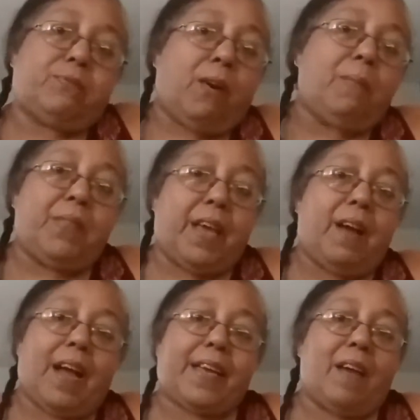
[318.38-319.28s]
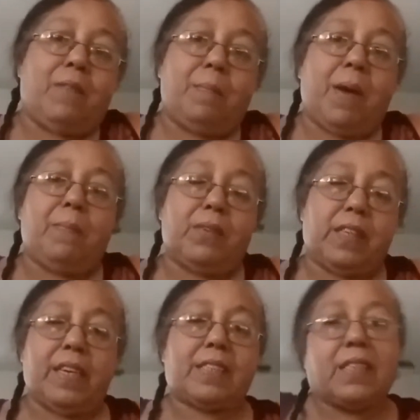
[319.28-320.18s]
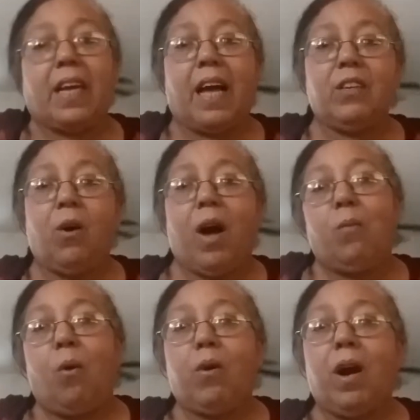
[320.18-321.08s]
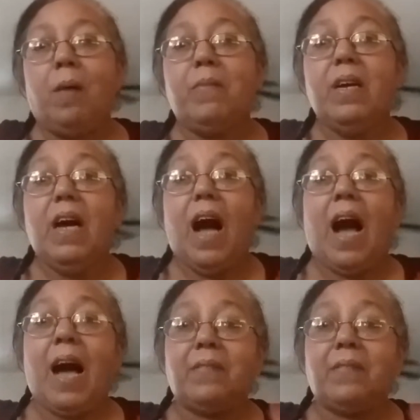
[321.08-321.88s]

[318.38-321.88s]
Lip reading: from there I can't remember. The next thing I know, I woke up. I